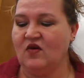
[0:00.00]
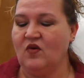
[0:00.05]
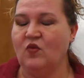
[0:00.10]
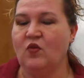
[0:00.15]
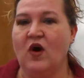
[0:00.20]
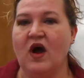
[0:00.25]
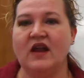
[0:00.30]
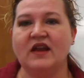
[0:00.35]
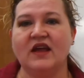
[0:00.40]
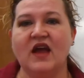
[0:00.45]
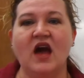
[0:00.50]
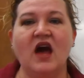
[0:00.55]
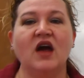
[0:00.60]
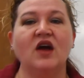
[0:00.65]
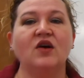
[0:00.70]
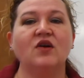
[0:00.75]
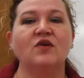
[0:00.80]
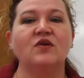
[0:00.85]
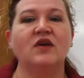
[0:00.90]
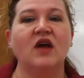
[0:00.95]
what
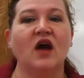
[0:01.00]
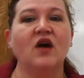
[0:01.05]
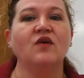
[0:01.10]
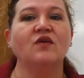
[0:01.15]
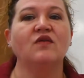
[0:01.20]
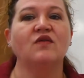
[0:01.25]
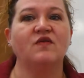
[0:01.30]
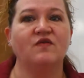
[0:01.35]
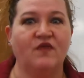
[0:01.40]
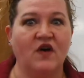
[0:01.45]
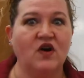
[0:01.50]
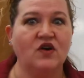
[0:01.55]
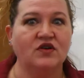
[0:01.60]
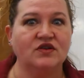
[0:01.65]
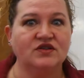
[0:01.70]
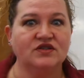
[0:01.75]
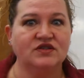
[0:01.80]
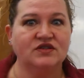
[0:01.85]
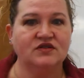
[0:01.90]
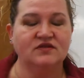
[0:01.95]
code goes
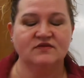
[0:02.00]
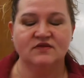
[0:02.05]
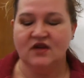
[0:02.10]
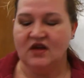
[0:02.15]
first.